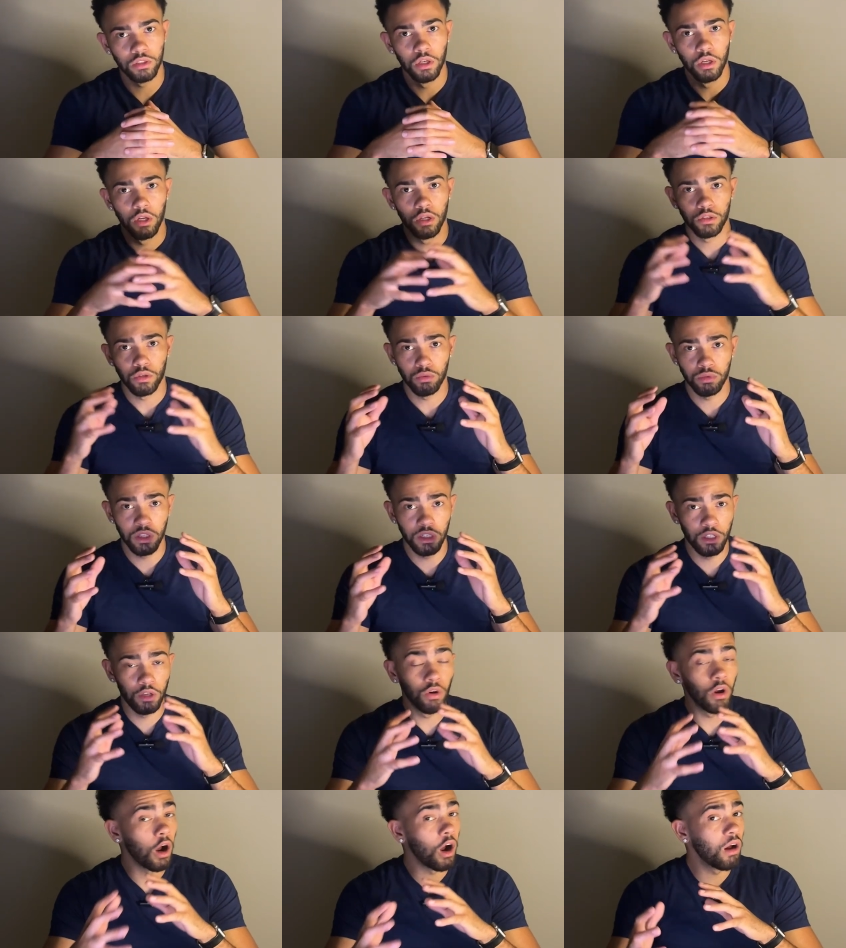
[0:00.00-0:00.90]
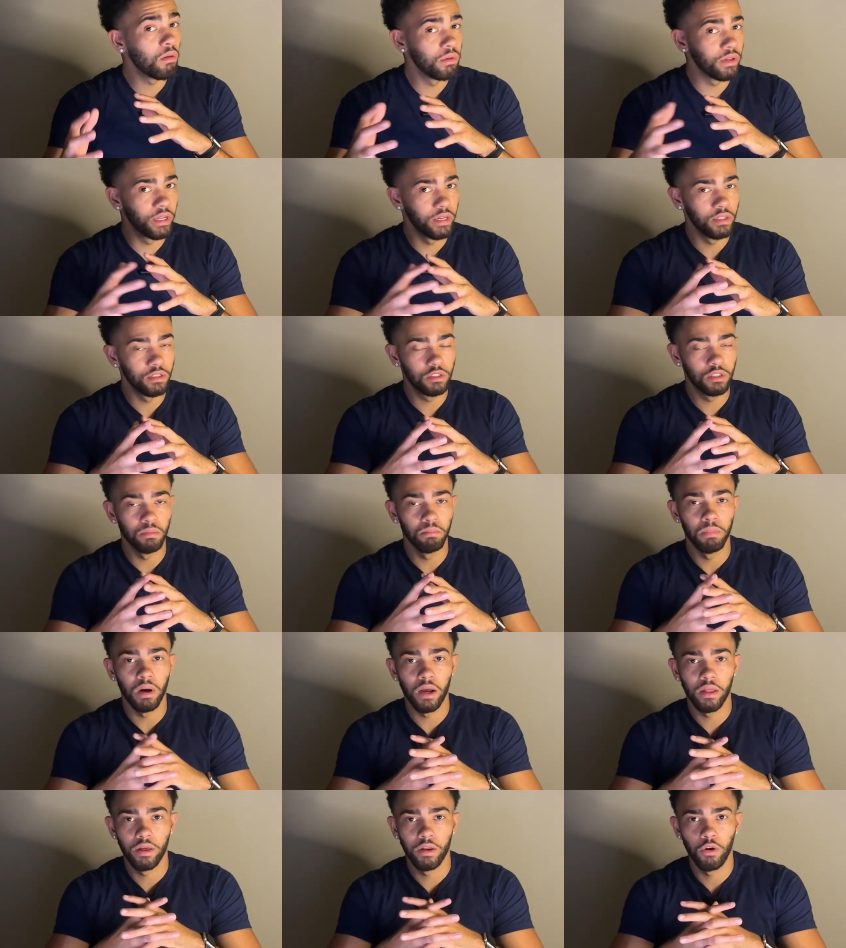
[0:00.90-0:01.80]
don't think you're obligated to
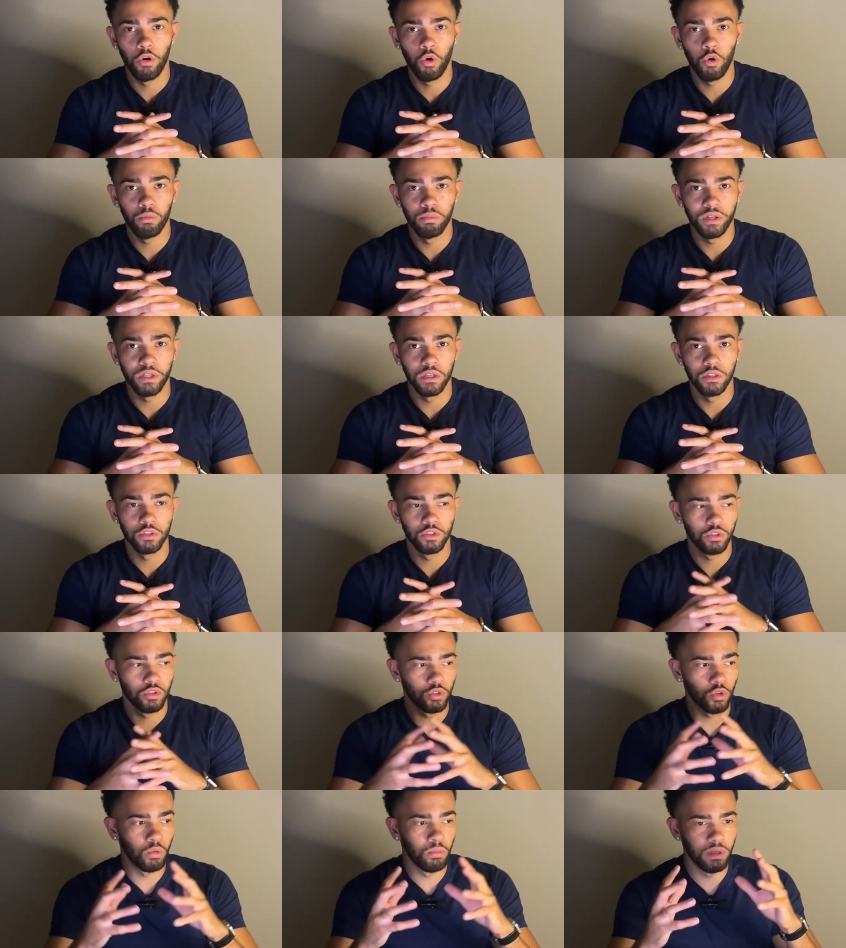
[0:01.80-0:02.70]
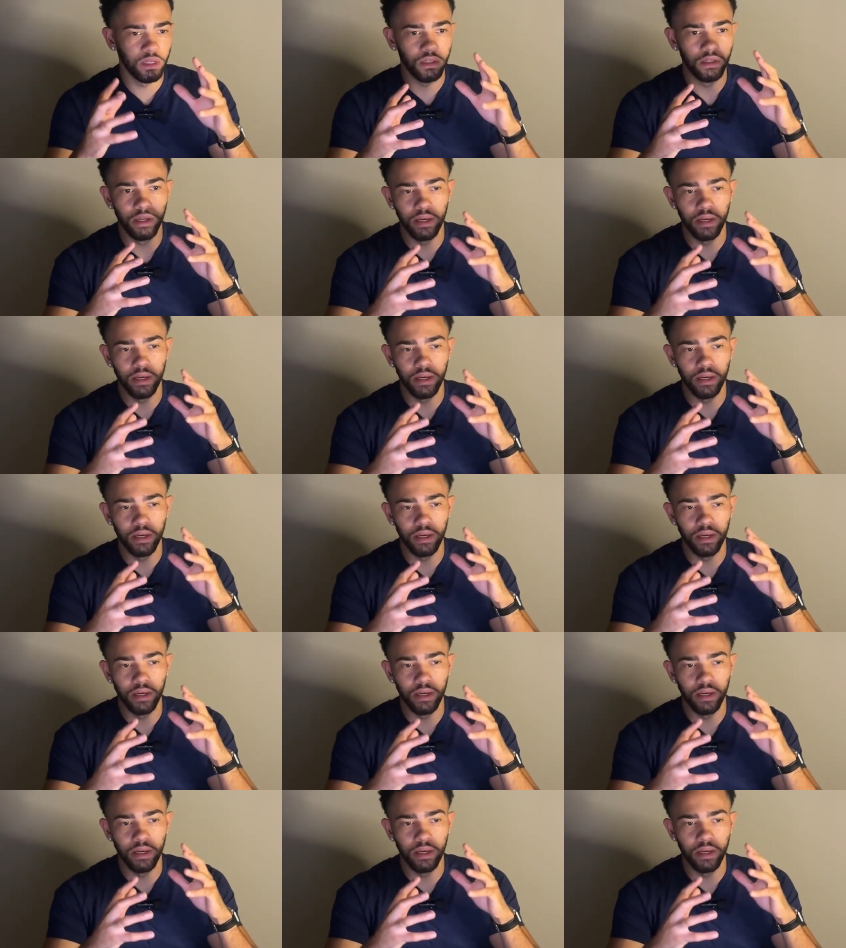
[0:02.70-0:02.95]
buy that home because so many